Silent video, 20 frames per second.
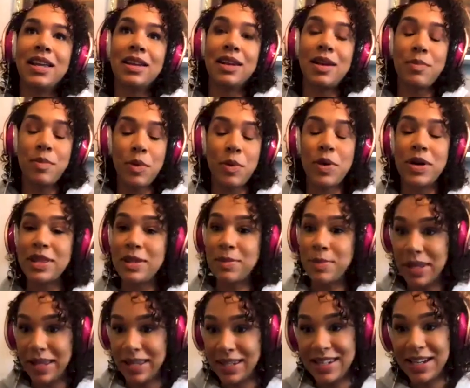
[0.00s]
number one, the
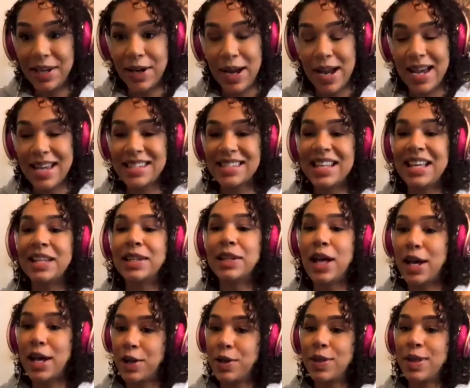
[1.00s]
military has a
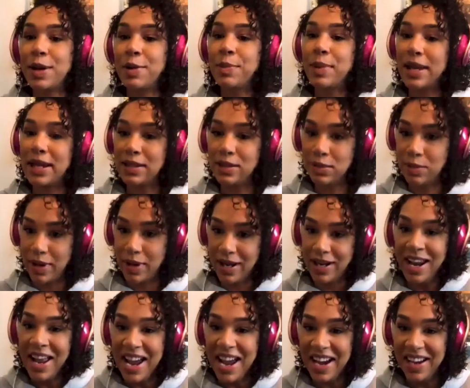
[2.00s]
lot on their plates right
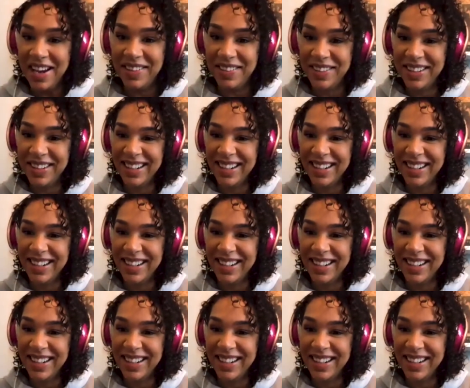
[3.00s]
now.